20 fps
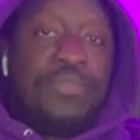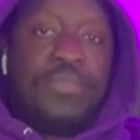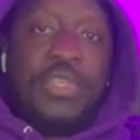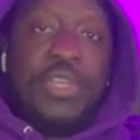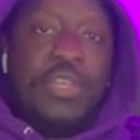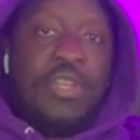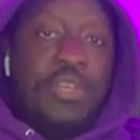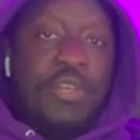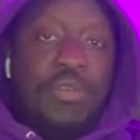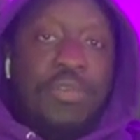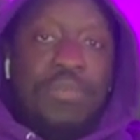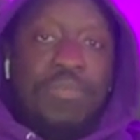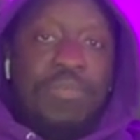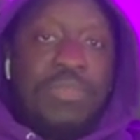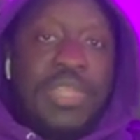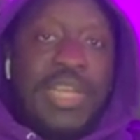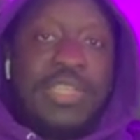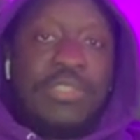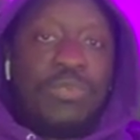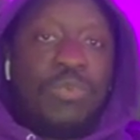You know,
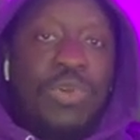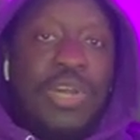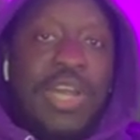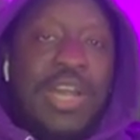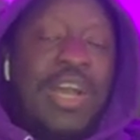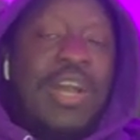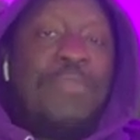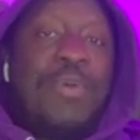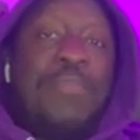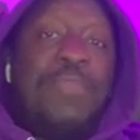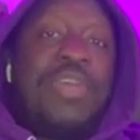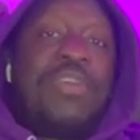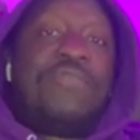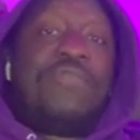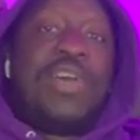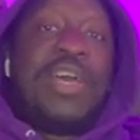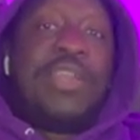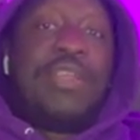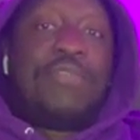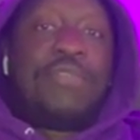that's why I'm a big
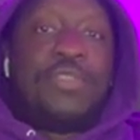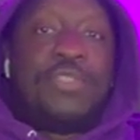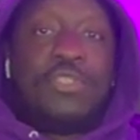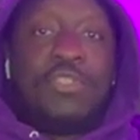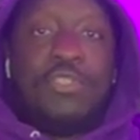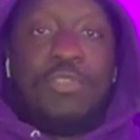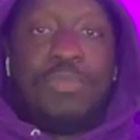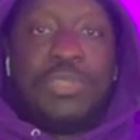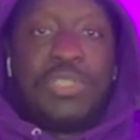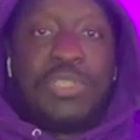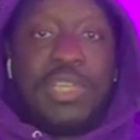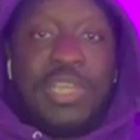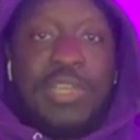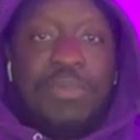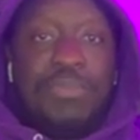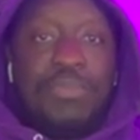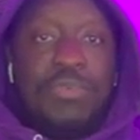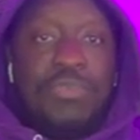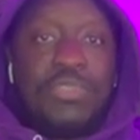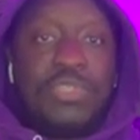fan of consumer
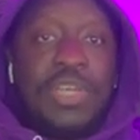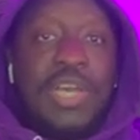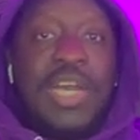staples.